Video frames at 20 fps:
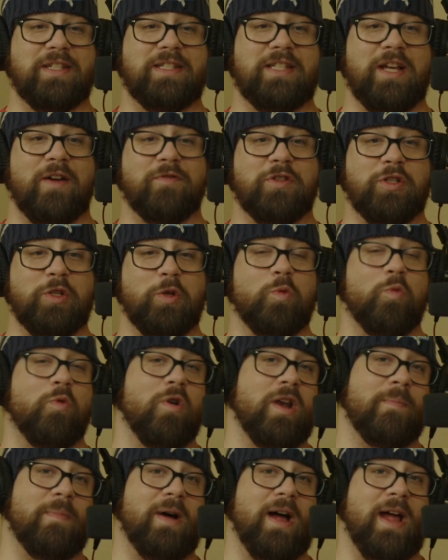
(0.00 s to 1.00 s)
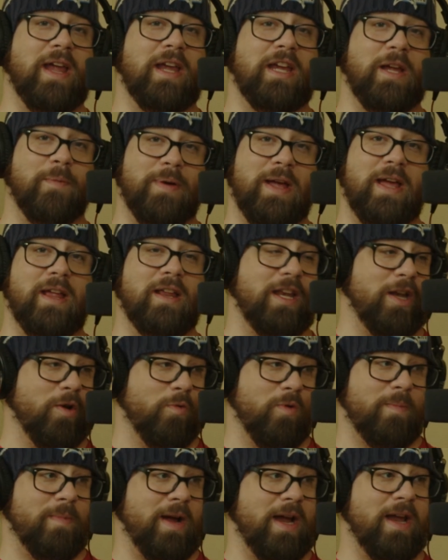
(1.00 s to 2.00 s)
itself to one of my
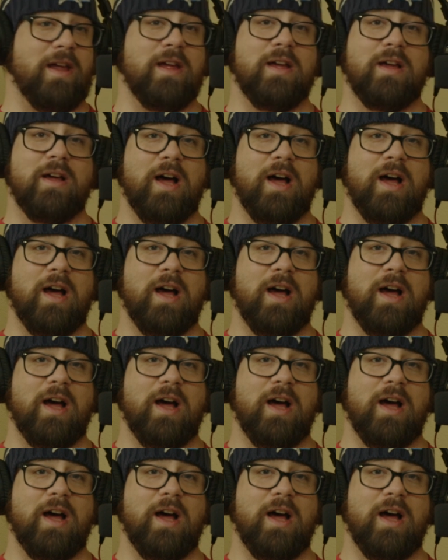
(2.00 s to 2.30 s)
one of my